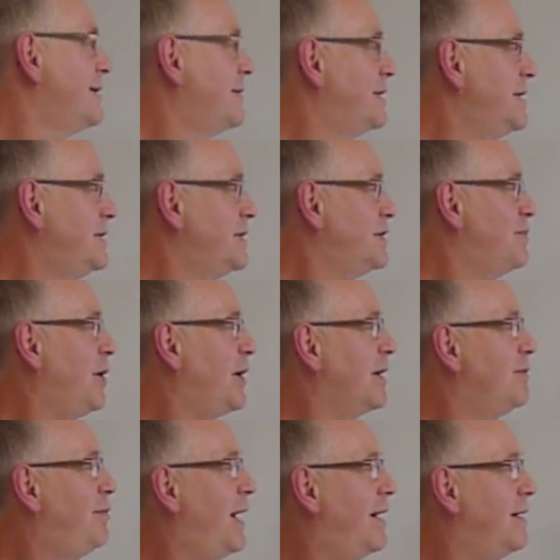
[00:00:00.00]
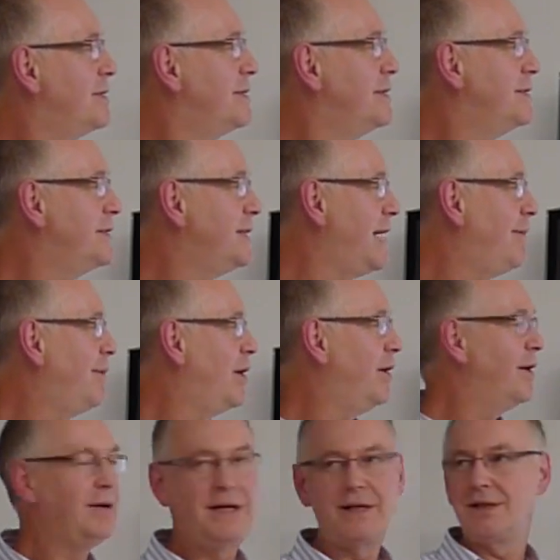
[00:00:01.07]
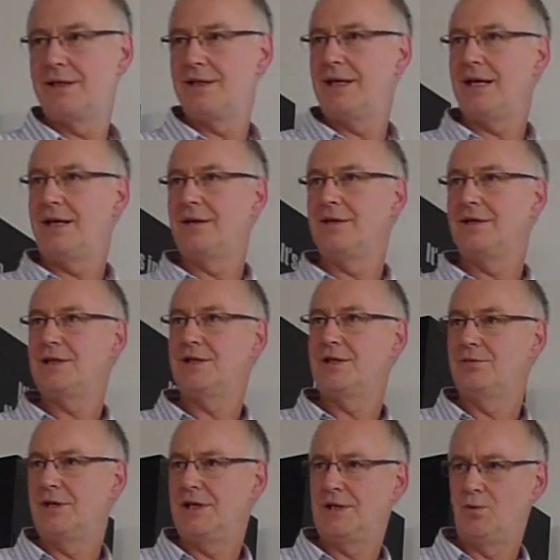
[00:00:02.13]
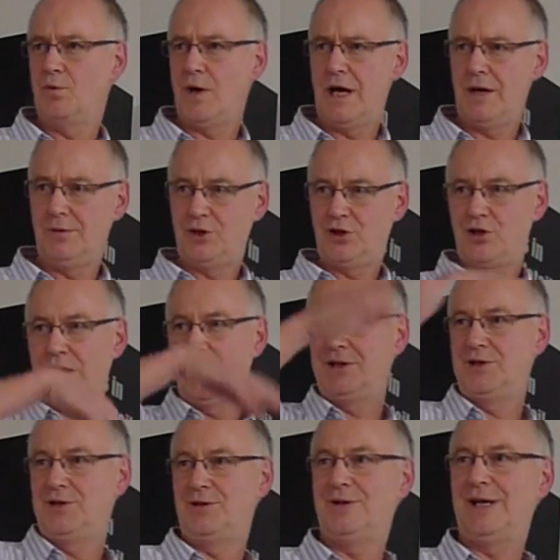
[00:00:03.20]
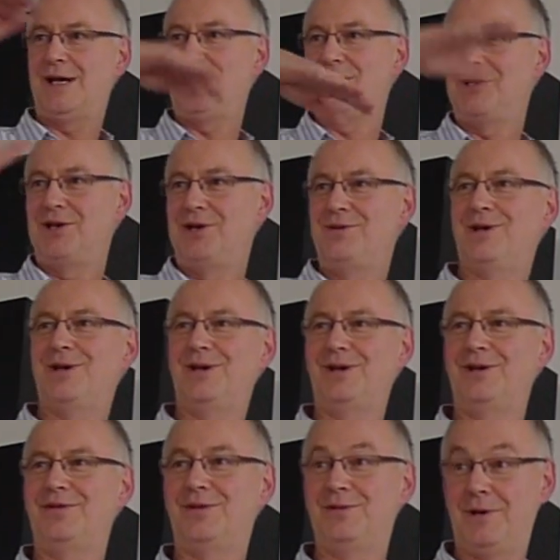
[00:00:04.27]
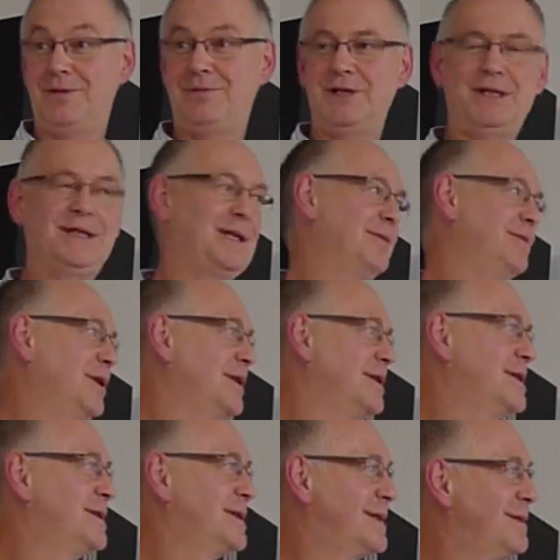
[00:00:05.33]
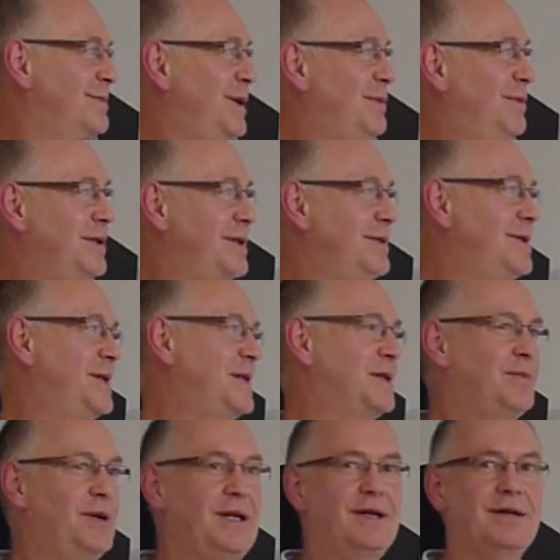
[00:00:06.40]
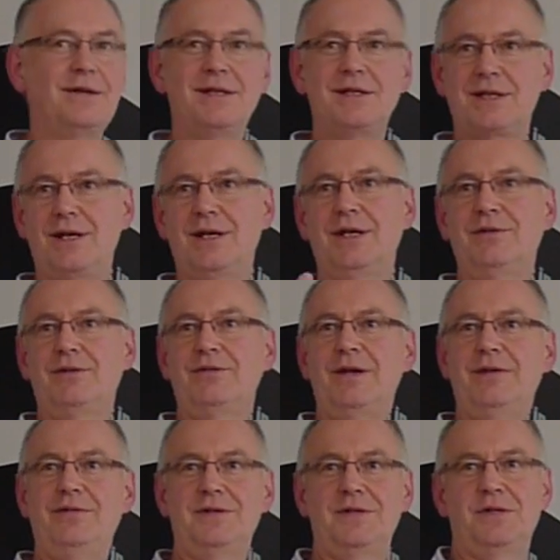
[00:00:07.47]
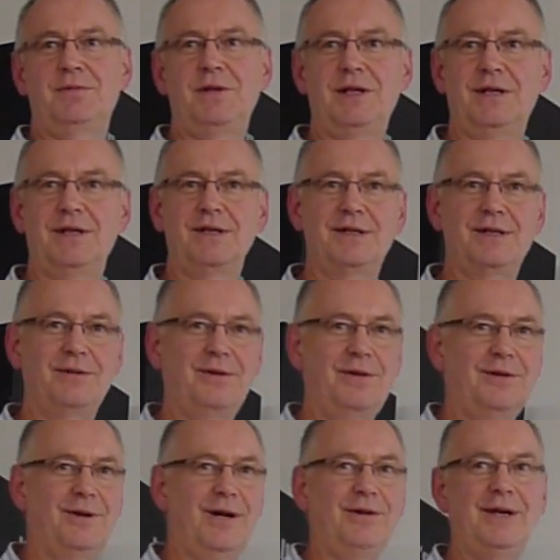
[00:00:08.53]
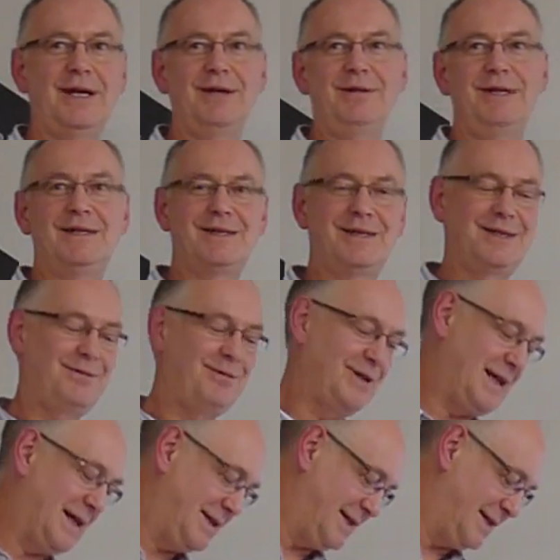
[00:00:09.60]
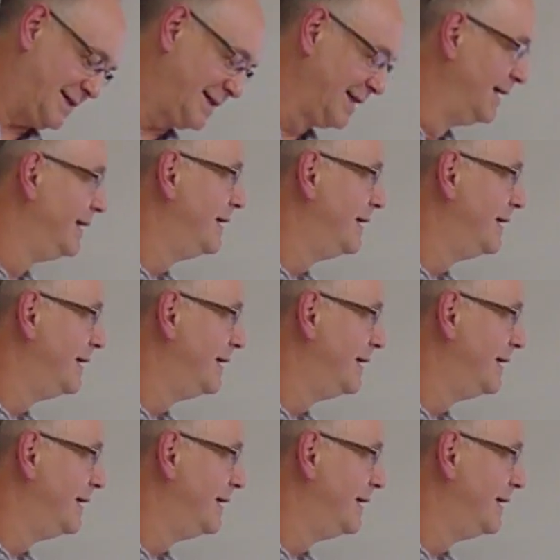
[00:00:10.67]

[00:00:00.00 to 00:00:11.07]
This, just by comparison, is the Yamaha NS10, and this is the reason why we tried to do that EQ curve the way we did it, because people use this speaker and it's kind of a reference speaker, so we thought, okay, let's see what that does.